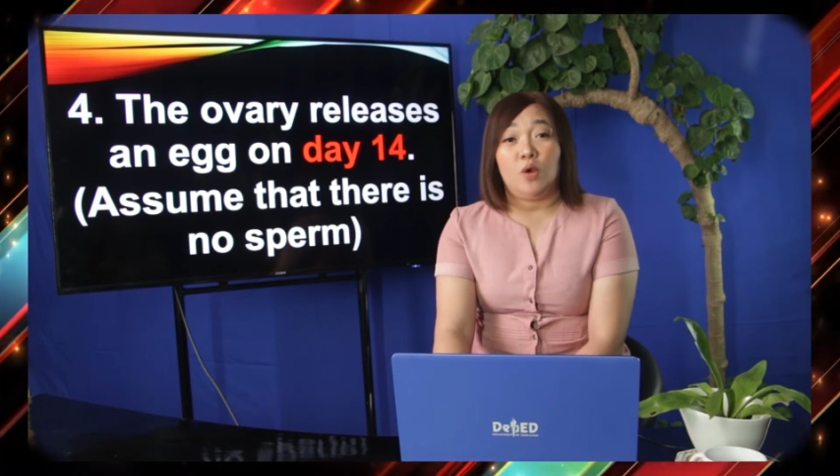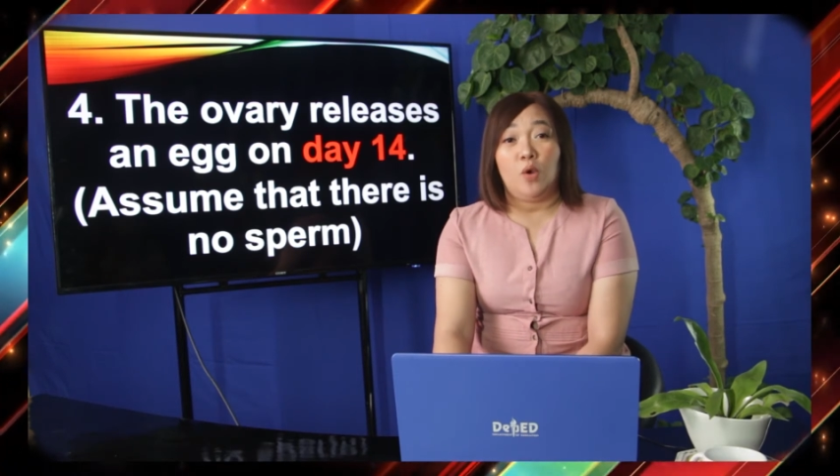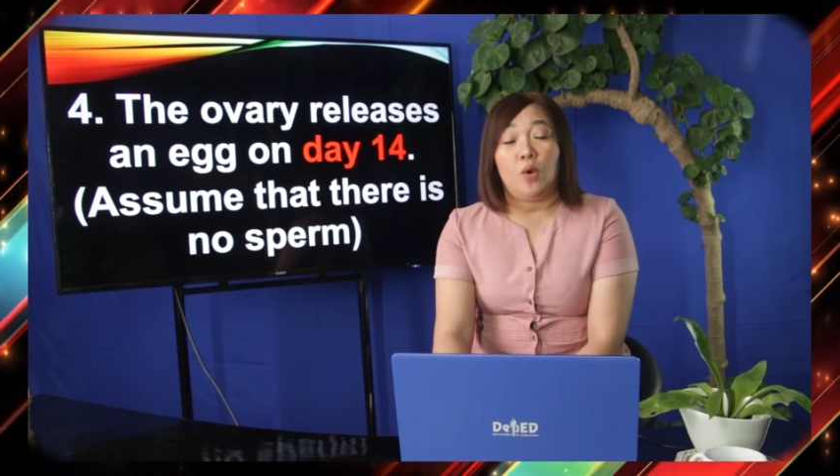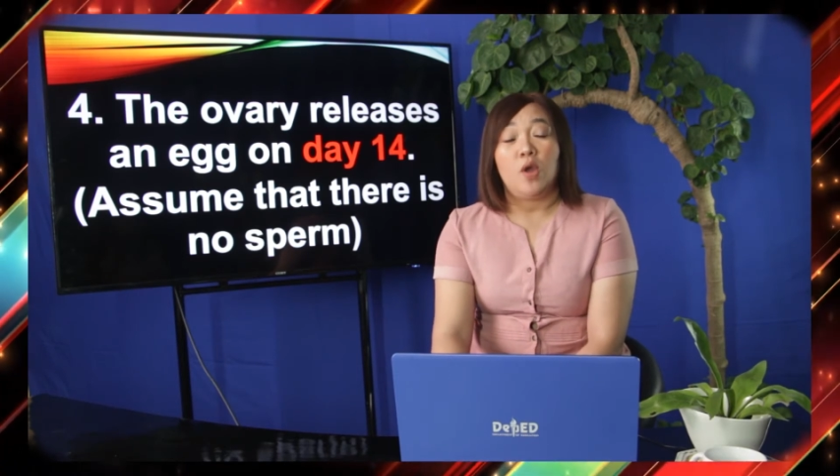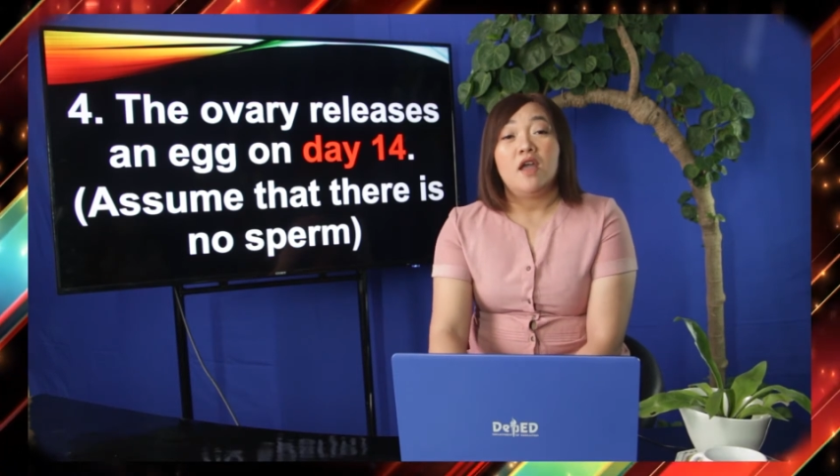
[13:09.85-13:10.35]

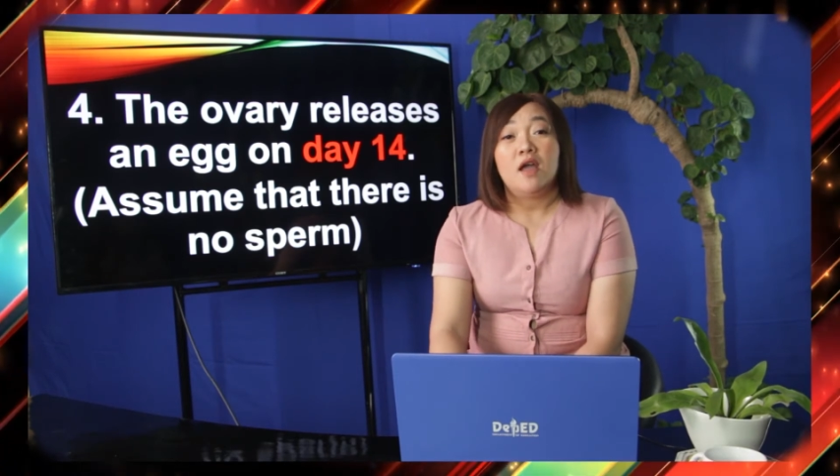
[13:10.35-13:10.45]
yung